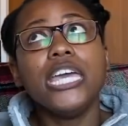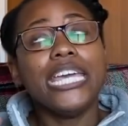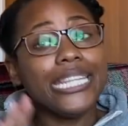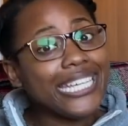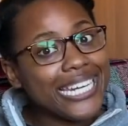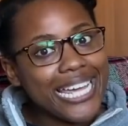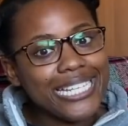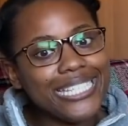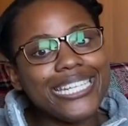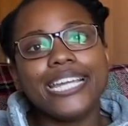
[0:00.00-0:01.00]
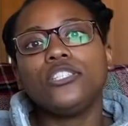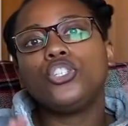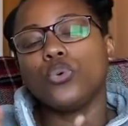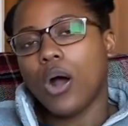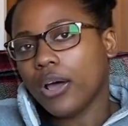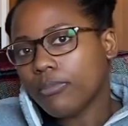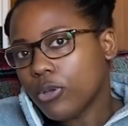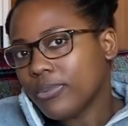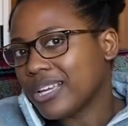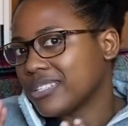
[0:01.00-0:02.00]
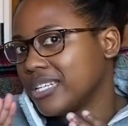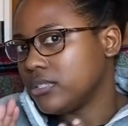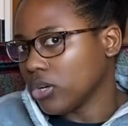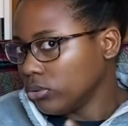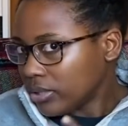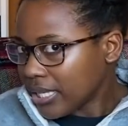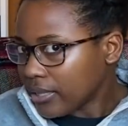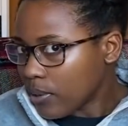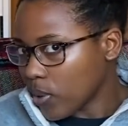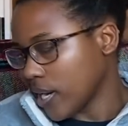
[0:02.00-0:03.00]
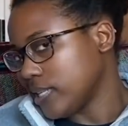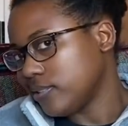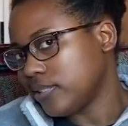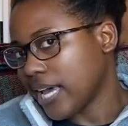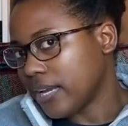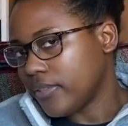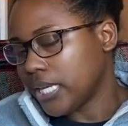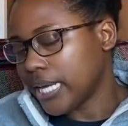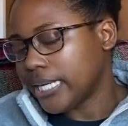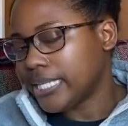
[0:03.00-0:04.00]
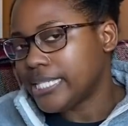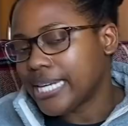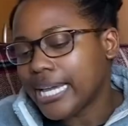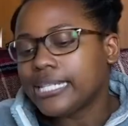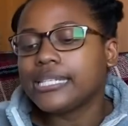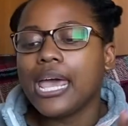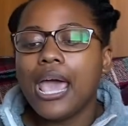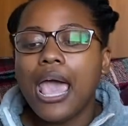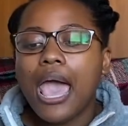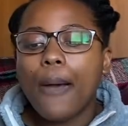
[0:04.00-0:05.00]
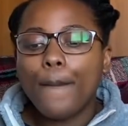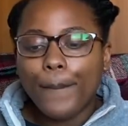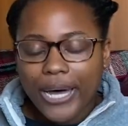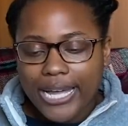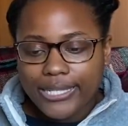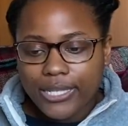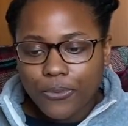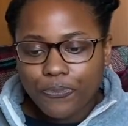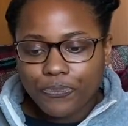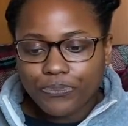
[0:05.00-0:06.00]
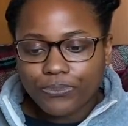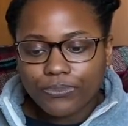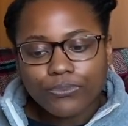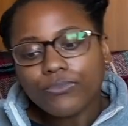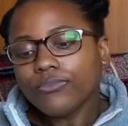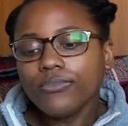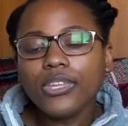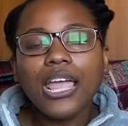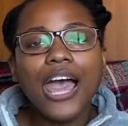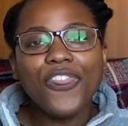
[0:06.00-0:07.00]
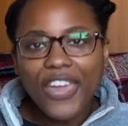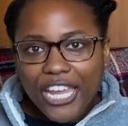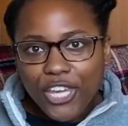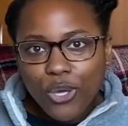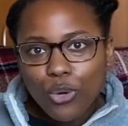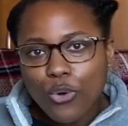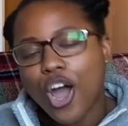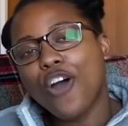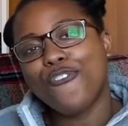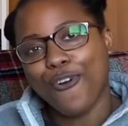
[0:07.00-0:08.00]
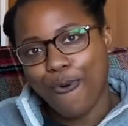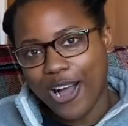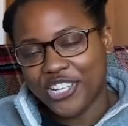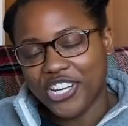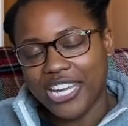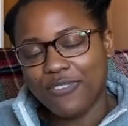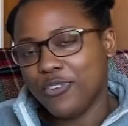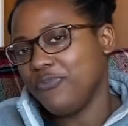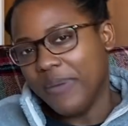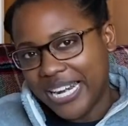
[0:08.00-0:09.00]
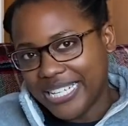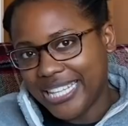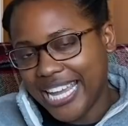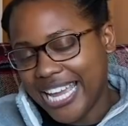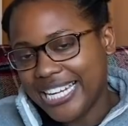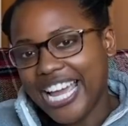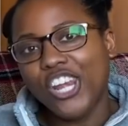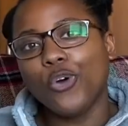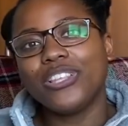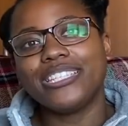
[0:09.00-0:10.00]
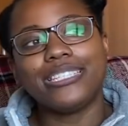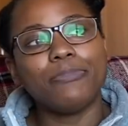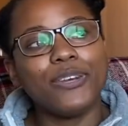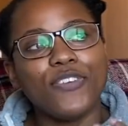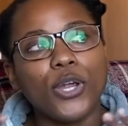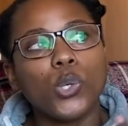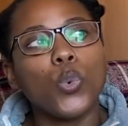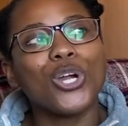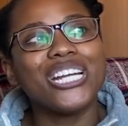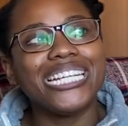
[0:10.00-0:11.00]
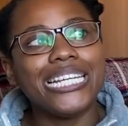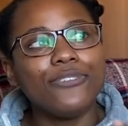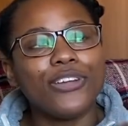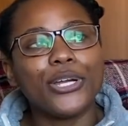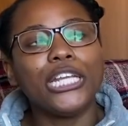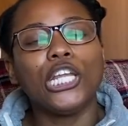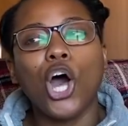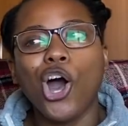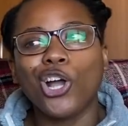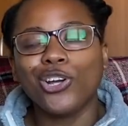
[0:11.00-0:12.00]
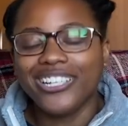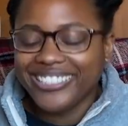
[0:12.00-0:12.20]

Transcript: in the United States to Audible, because I don't think they work outside of the United States. But thank you for watching. If you have made it to the end, I know this has been very wordy, very long.